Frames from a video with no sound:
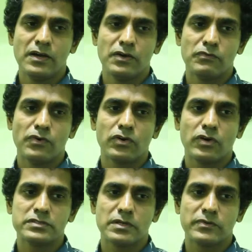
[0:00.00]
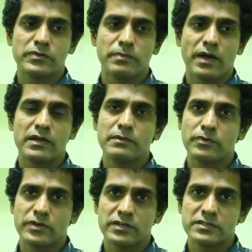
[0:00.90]
work on some of the Parle
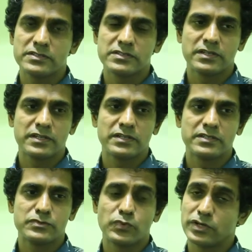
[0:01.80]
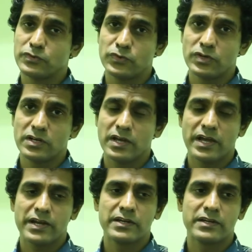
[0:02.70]
products is wonderful
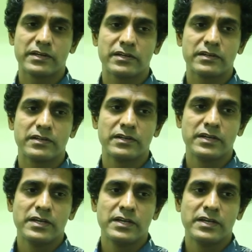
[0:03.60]
and uh,